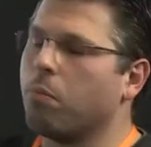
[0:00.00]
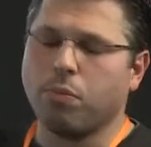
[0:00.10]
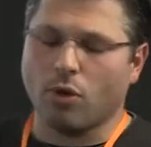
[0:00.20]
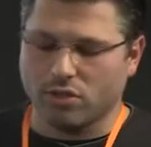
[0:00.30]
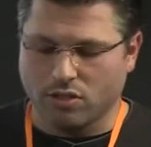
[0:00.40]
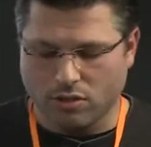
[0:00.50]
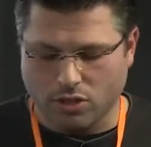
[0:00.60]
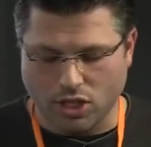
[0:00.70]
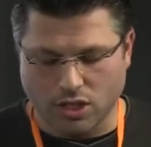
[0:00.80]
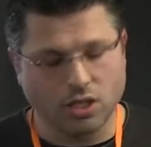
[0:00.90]

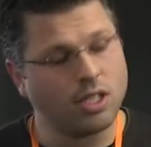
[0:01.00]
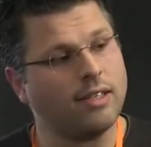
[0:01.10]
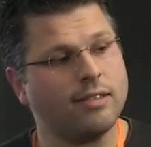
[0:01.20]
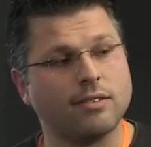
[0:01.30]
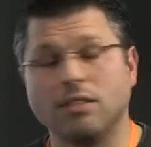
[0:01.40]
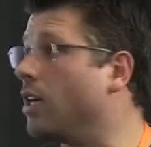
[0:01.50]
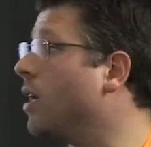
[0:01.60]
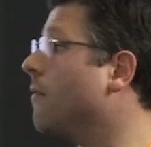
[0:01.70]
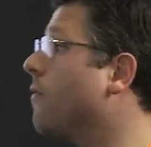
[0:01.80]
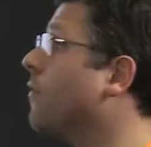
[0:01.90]
PostGIS is
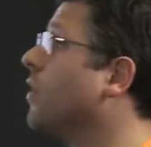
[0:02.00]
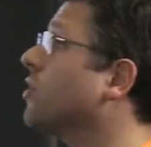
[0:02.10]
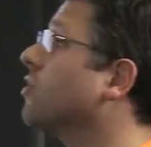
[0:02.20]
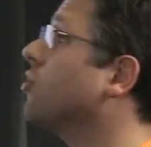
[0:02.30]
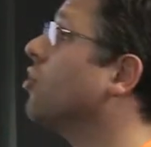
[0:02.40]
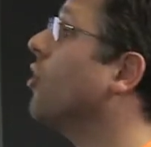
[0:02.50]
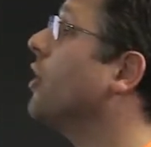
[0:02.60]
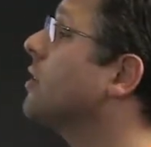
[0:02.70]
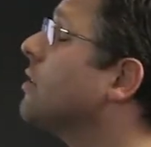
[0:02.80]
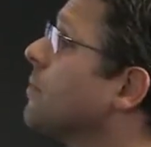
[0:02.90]
the first choice.